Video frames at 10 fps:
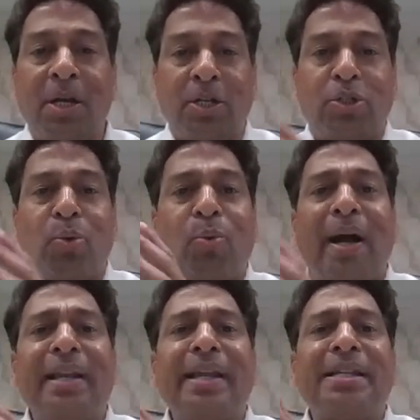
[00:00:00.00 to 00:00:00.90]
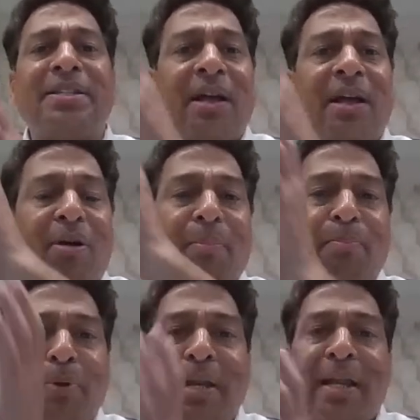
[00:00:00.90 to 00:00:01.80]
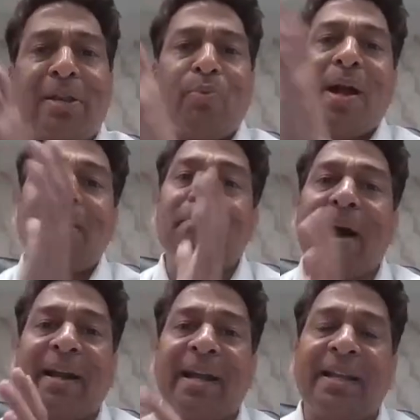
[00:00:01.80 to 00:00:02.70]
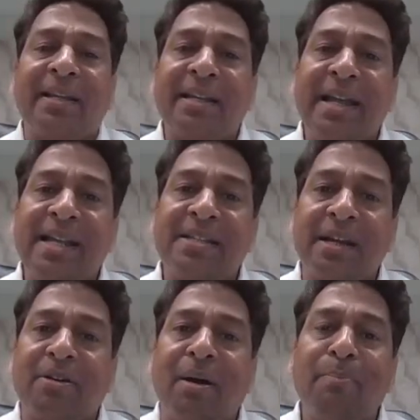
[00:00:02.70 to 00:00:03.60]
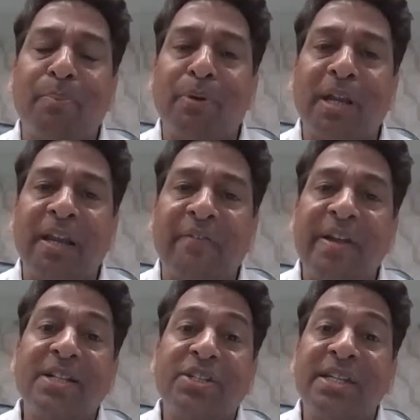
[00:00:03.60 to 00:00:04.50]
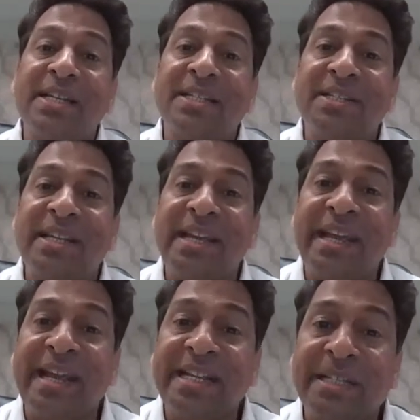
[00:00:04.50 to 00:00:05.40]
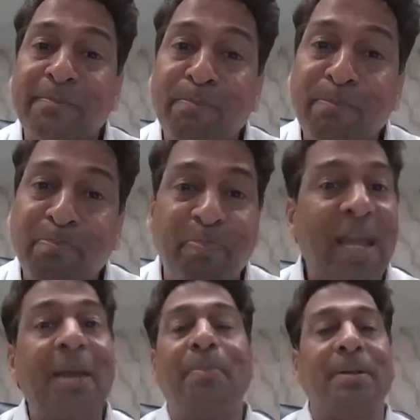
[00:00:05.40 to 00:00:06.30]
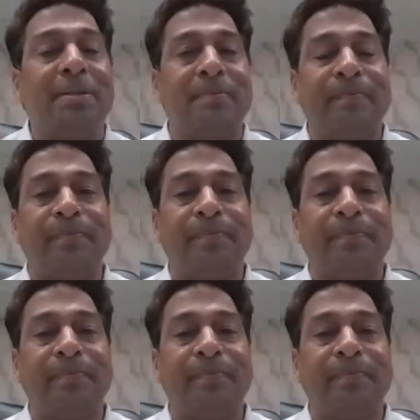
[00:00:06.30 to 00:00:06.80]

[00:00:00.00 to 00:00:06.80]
So one is the component, one bucket is the component where GST is payable.